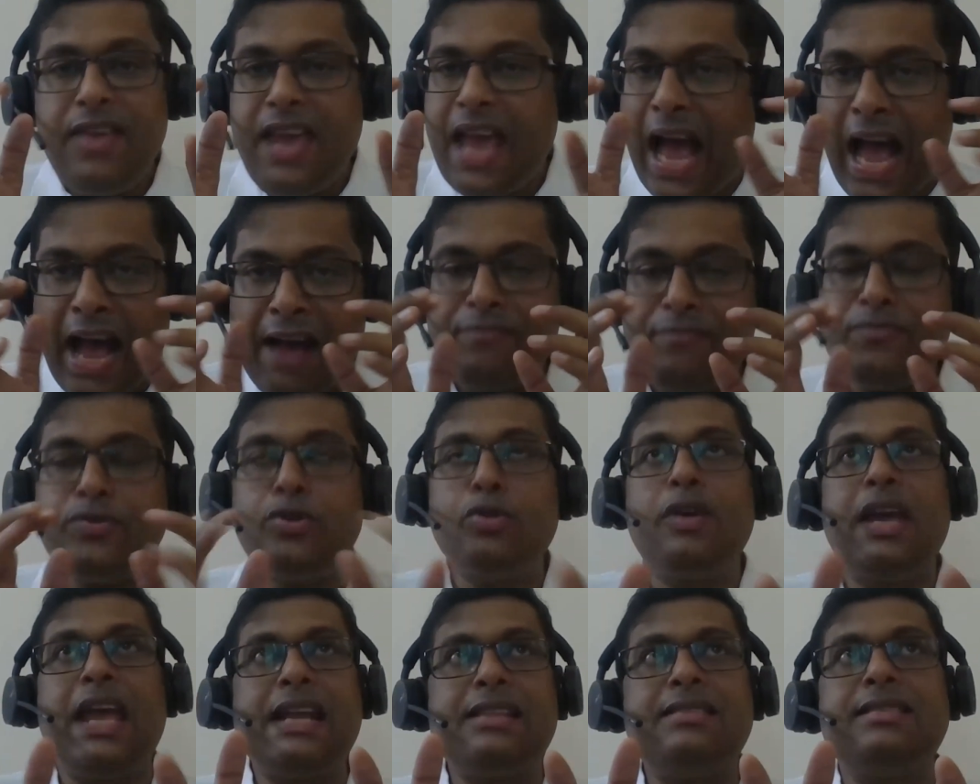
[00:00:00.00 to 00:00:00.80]
We
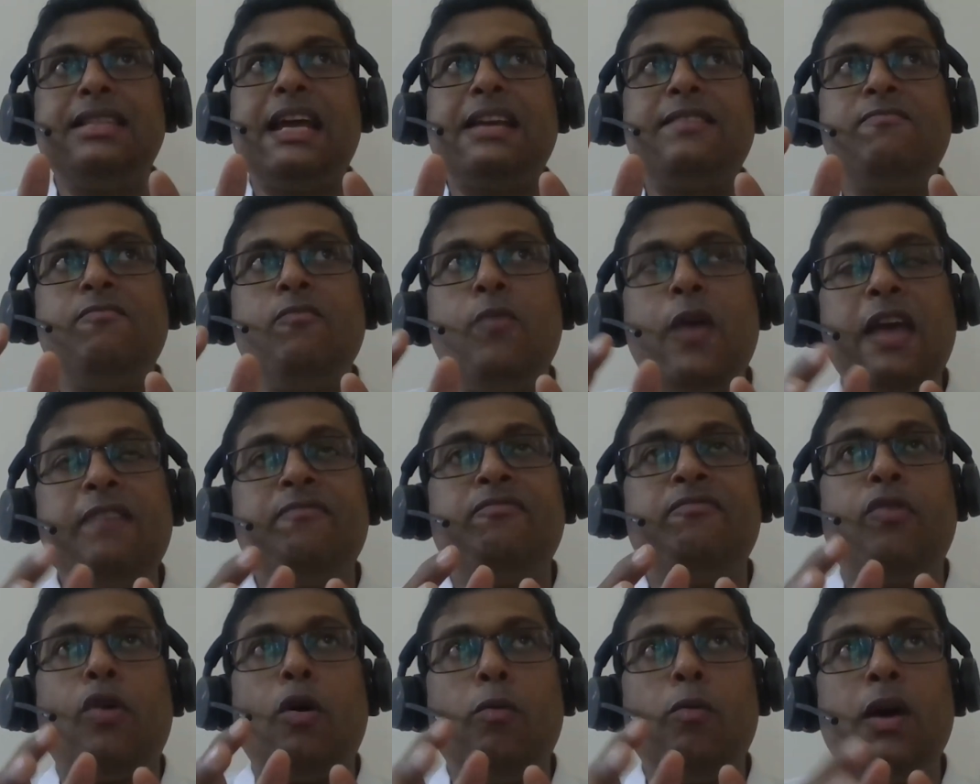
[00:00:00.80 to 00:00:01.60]
have to get that
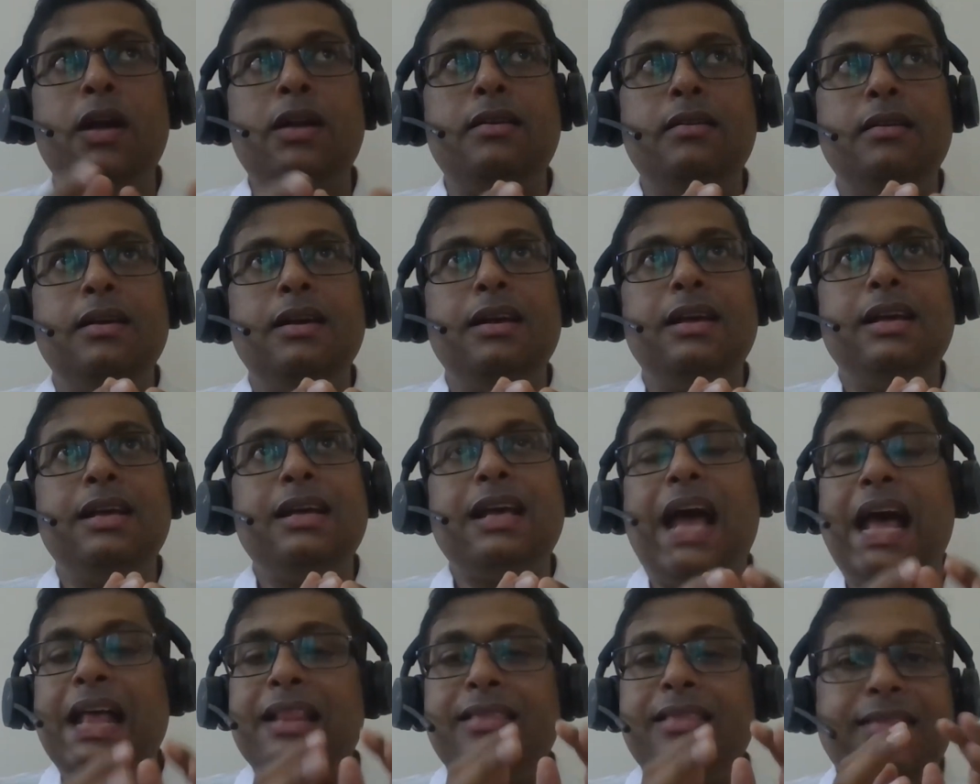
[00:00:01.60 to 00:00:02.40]
way forward,
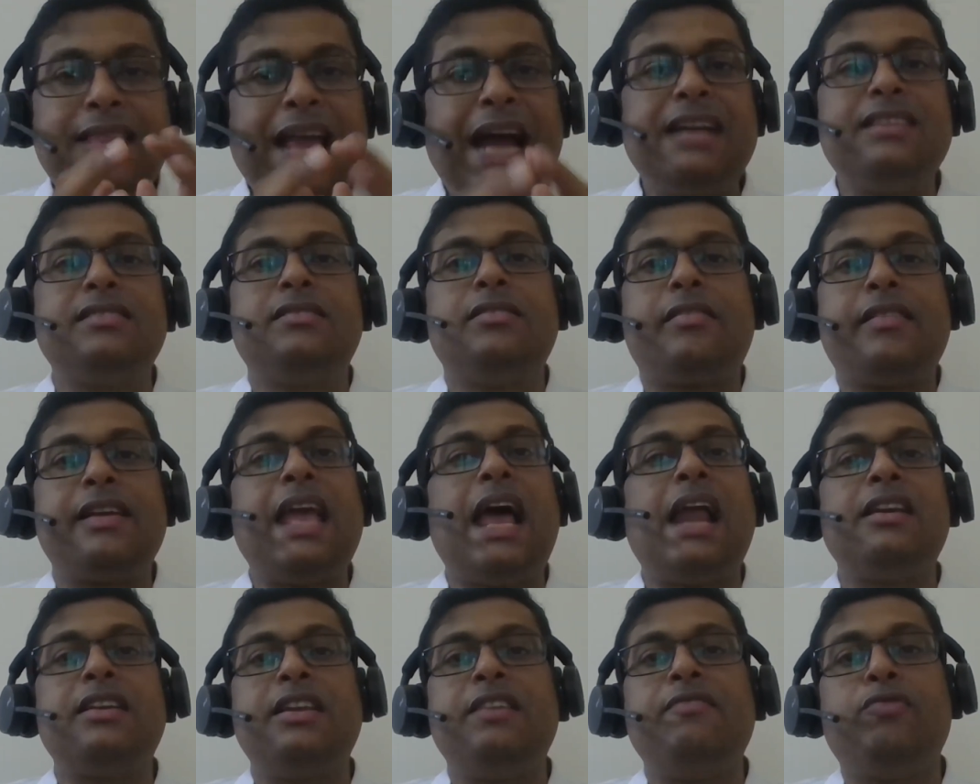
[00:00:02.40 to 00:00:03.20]
and that is the
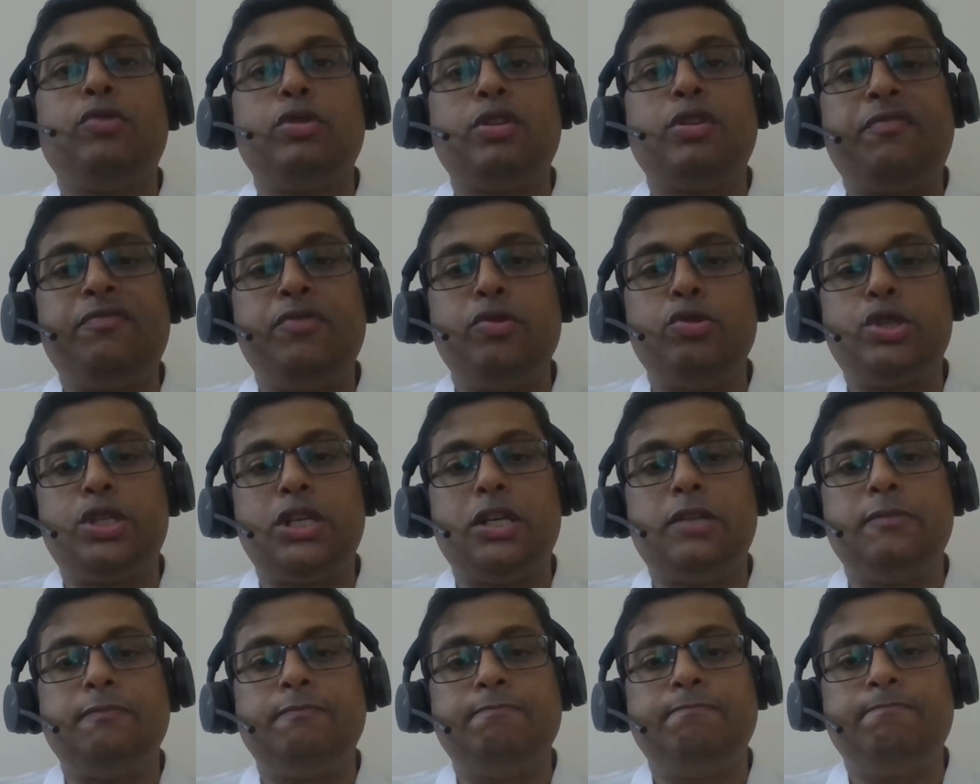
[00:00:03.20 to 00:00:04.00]
reality for the
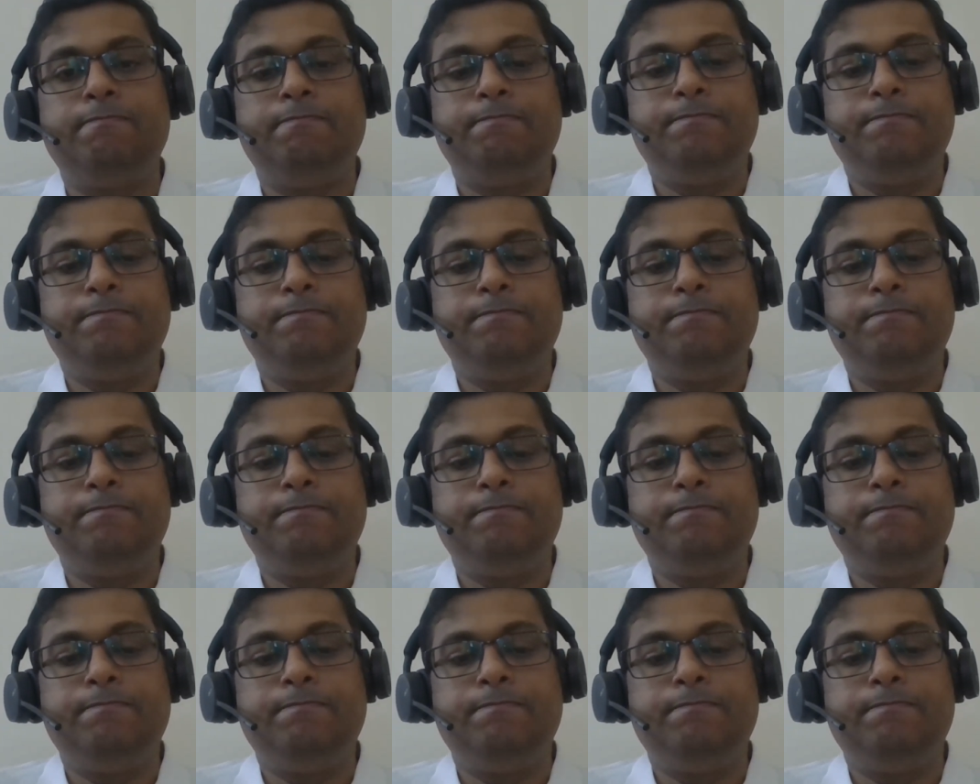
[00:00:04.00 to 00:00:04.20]
future.